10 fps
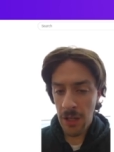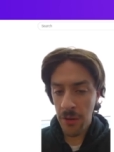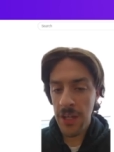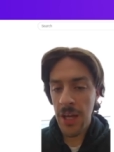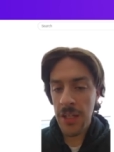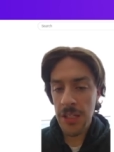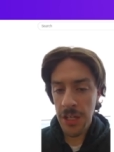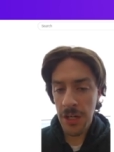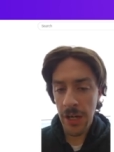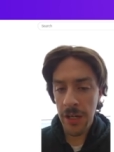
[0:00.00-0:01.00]
I'm going to end it
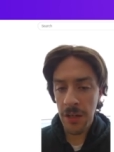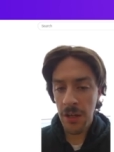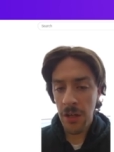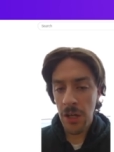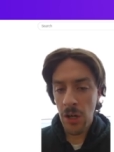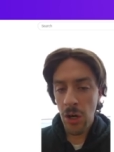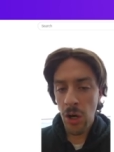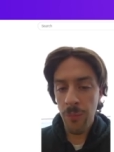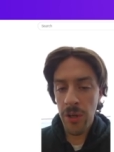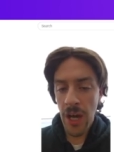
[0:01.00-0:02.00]
here. I
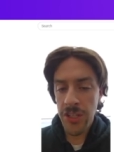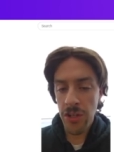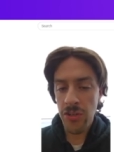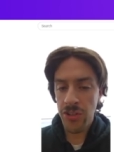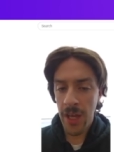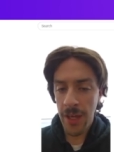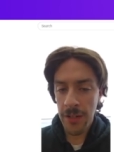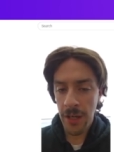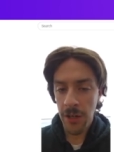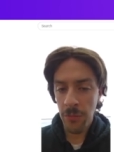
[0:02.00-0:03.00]
hope you guys
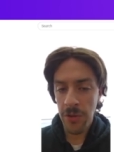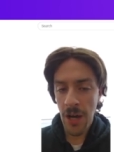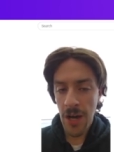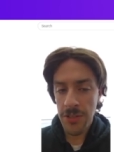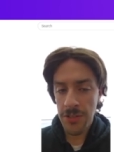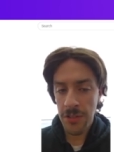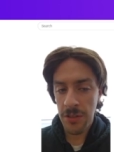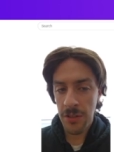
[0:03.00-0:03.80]
understand. I hope you guys